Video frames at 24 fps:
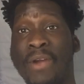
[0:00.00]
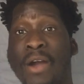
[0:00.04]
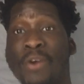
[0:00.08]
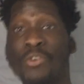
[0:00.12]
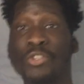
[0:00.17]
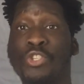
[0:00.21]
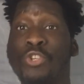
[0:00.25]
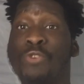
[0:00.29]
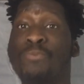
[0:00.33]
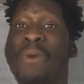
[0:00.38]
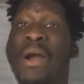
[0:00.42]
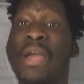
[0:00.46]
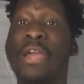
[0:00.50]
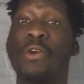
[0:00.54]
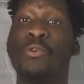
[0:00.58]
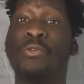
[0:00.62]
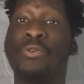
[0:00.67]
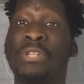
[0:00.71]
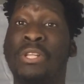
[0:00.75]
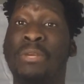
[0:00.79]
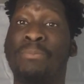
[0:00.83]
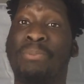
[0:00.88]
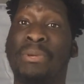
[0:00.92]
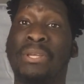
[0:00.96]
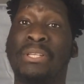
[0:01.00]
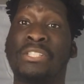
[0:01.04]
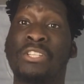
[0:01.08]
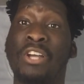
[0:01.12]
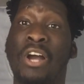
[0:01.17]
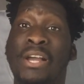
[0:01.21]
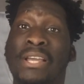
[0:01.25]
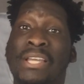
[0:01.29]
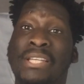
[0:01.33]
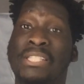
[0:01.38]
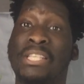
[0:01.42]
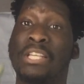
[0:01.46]
else, you might only be
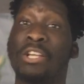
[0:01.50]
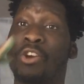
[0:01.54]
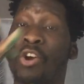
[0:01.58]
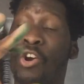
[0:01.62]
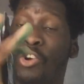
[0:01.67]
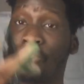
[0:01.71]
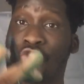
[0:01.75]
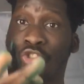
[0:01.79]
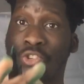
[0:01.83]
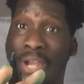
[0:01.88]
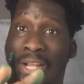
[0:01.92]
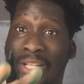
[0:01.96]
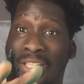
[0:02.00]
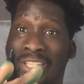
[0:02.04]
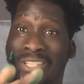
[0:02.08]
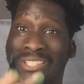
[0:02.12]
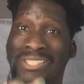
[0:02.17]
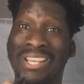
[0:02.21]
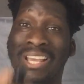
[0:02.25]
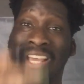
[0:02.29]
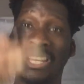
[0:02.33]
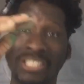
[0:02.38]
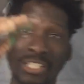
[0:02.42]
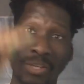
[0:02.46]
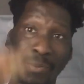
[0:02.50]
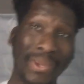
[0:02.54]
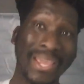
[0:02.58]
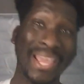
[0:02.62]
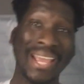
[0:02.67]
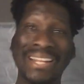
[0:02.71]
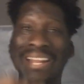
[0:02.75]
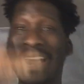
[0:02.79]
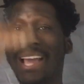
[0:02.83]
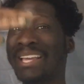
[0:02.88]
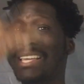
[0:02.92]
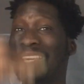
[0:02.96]
targeting contractors. So
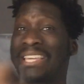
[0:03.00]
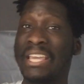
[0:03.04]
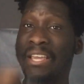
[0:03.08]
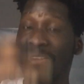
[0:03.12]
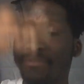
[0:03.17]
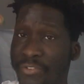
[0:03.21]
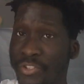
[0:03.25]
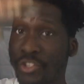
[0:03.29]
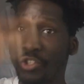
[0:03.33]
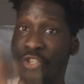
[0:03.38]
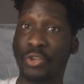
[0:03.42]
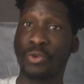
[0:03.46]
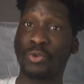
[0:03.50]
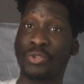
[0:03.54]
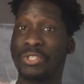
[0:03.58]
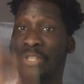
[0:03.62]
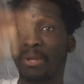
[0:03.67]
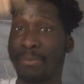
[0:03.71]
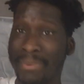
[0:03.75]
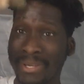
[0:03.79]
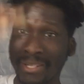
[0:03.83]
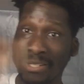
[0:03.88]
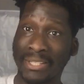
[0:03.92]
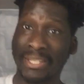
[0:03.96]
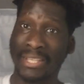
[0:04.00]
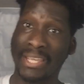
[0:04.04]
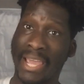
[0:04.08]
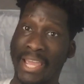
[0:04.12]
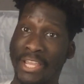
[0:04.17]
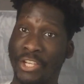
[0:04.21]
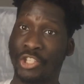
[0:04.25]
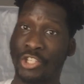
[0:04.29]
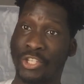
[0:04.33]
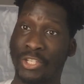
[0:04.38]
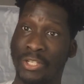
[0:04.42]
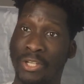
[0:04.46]
again, that gives you some
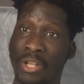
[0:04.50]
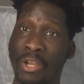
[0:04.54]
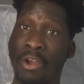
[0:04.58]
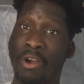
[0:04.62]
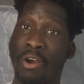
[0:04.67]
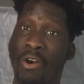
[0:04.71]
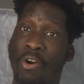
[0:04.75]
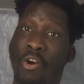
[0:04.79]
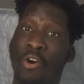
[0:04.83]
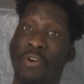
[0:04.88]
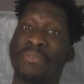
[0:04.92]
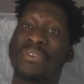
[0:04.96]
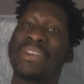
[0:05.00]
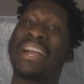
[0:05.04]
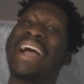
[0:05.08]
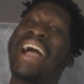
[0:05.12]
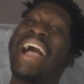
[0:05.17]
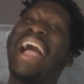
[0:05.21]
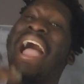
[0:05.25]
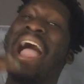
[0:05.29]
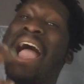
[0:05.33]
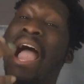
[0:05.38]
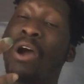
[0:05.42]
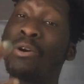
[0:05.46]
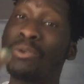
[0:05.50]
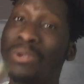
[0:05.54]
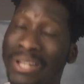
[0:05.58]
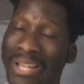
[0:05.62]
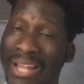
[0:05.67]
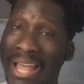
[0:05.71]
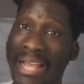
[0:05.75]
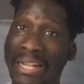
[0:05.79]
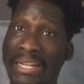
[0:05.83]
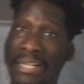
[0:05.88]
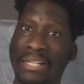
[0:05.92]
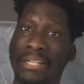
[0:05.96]
indication of how
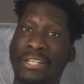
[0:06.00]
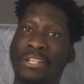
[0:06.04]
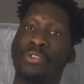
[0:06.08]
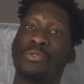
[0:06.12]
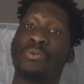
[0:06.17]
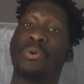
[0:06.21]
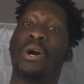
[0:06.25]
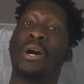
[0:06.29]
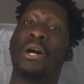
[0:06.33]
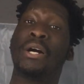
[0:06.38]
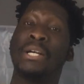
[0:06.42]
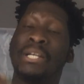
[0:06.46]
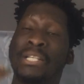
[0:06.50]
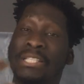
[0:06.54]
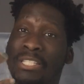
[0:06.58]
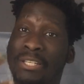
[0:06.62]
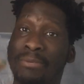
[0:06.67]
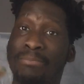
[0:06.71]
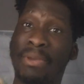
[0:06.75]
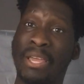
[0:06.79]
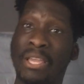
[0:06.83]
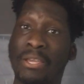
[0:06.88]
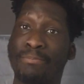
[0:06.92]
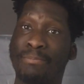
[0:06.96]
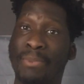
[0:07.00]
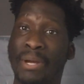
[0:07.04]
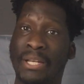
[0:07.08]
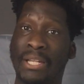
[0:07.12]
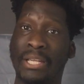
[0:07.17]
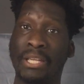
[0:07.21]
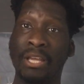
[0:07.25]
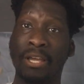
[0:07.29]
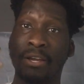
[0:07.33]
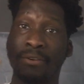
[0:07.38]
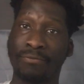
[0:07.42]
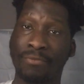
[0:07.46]
likely you are to make
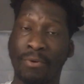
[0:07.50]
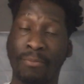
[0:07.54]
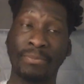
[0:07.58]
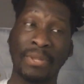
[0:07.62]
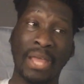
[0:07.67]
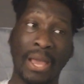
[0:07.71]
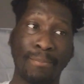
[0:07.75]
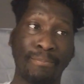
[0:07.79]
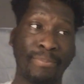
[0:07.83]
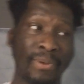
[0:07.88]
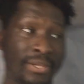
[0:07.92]
money from that